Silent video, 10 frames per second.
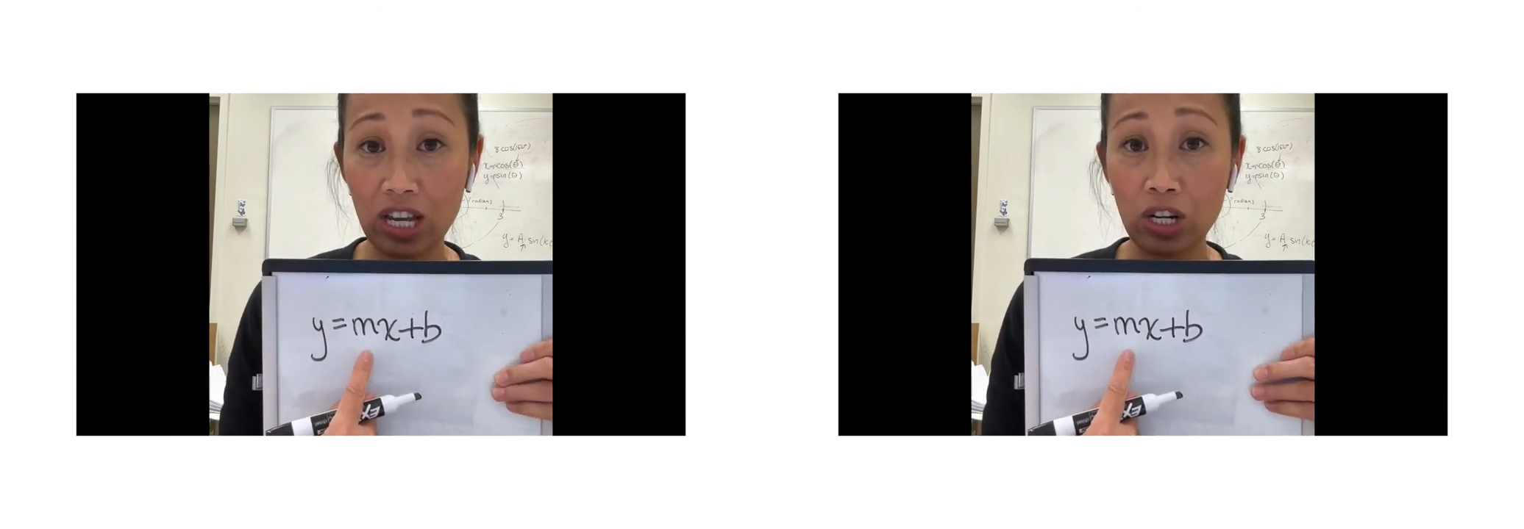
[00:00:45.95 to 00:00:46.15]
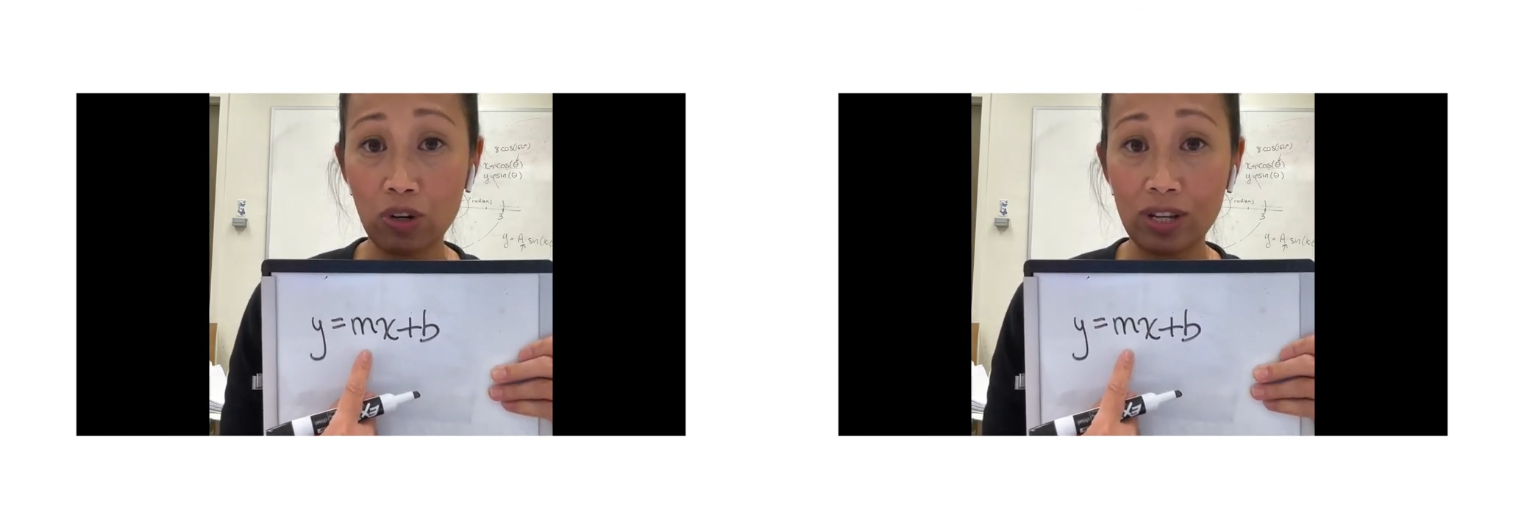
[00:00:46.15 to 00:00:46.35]

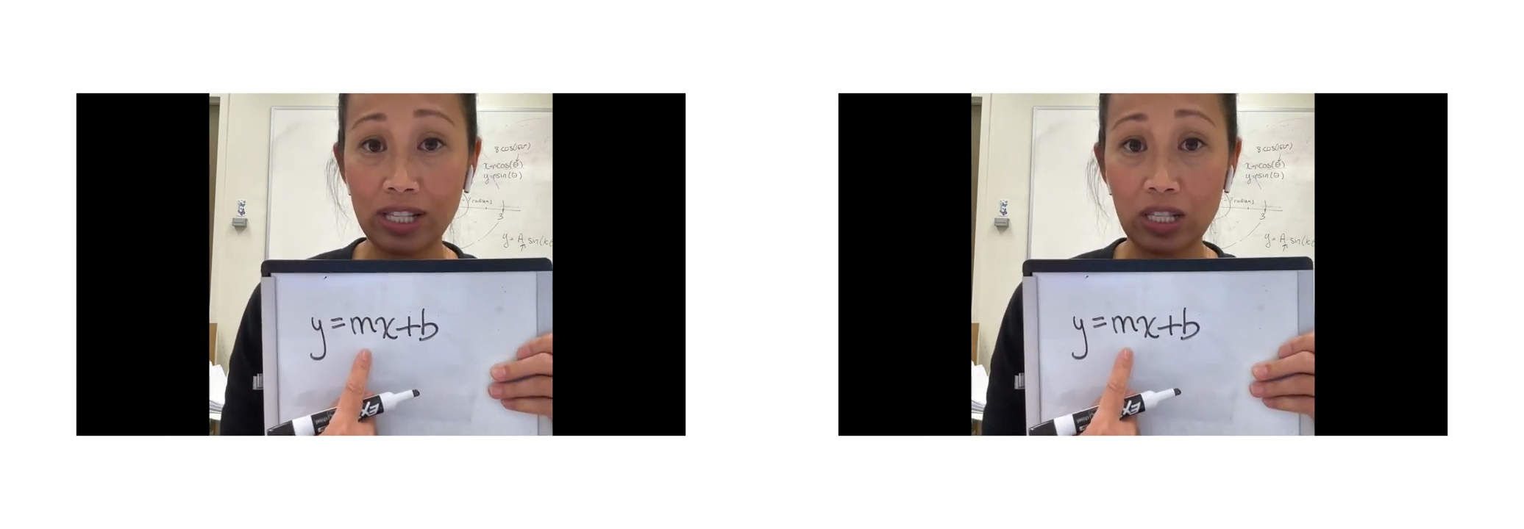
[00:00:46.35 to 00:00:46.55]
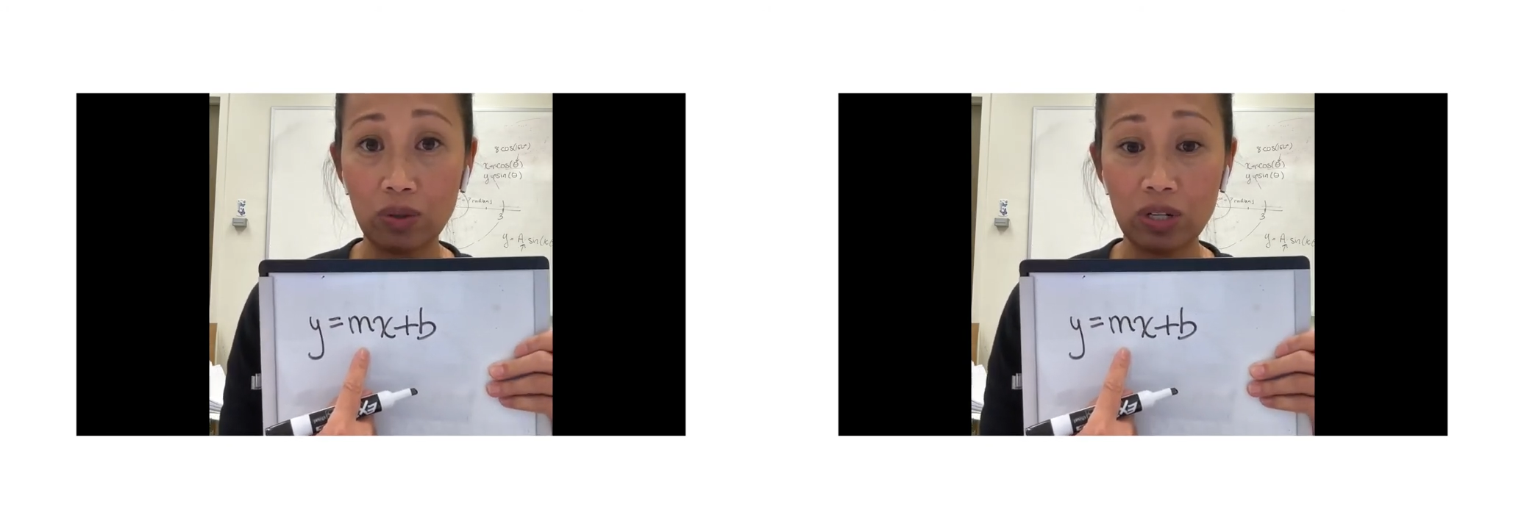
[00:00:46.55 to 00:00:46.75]

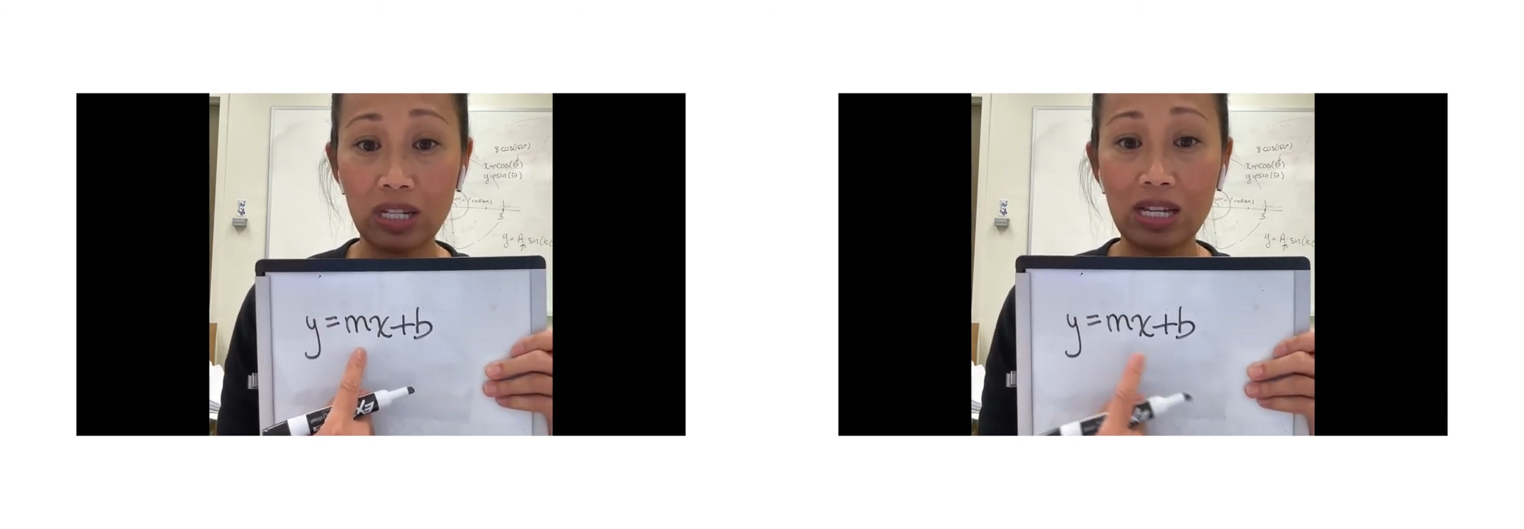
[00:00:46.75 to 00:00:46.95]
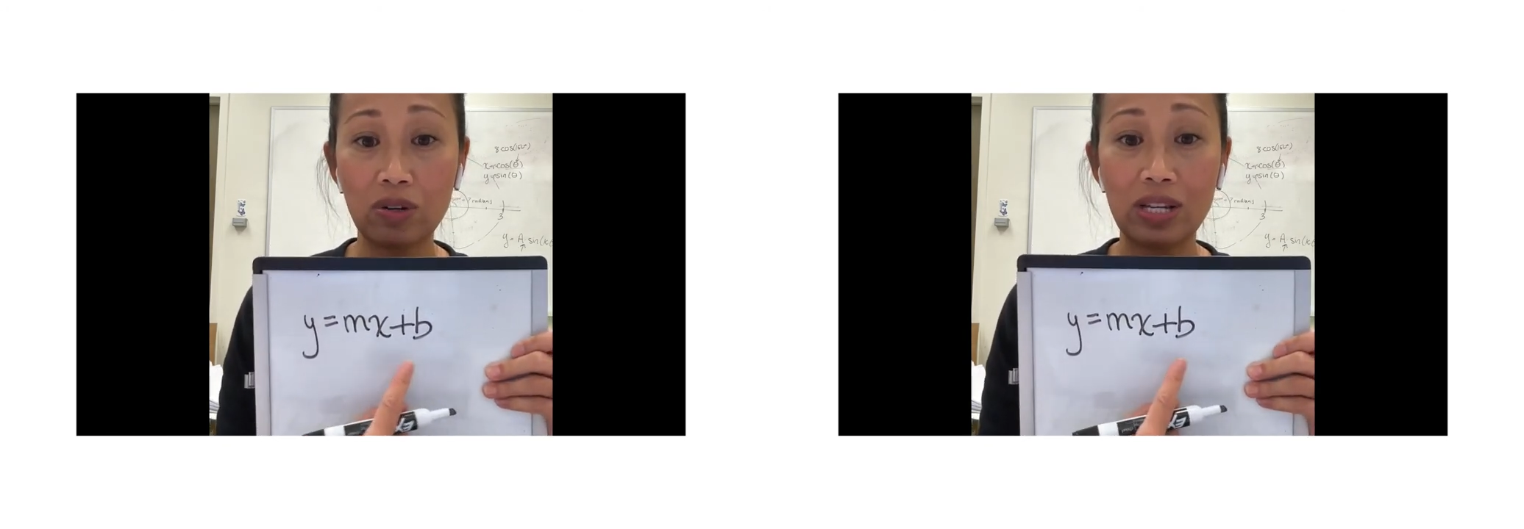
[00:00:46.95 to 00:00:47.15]
increases or
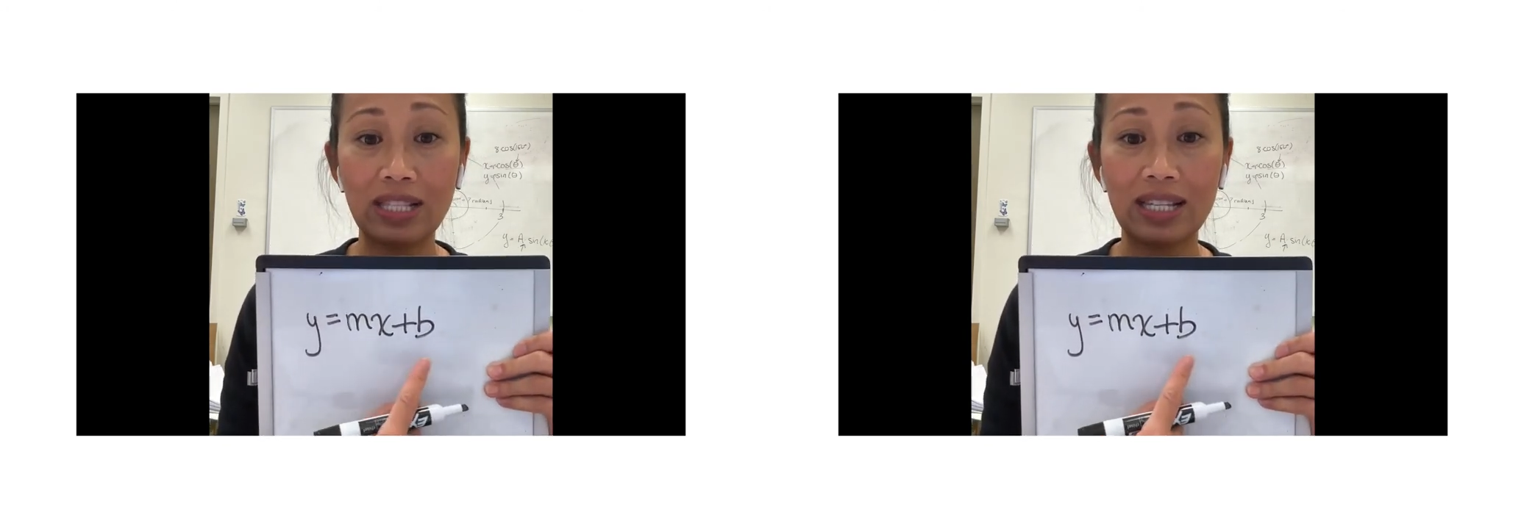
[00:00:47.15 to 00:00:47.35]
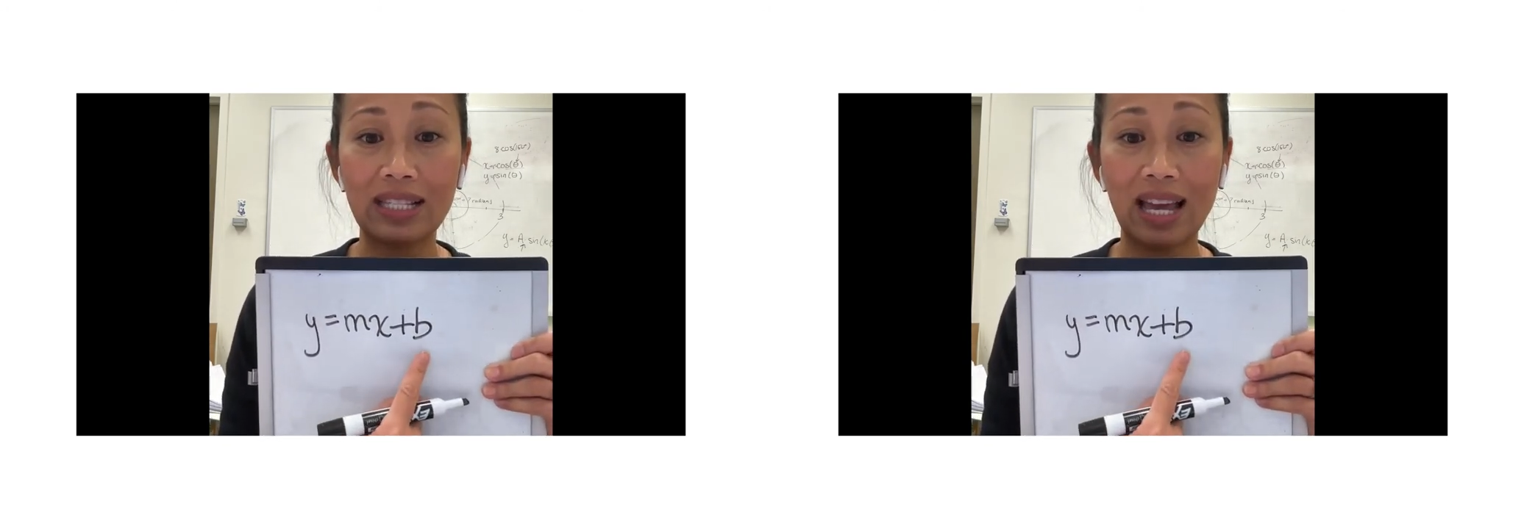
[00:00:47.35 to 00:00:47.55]
decreases,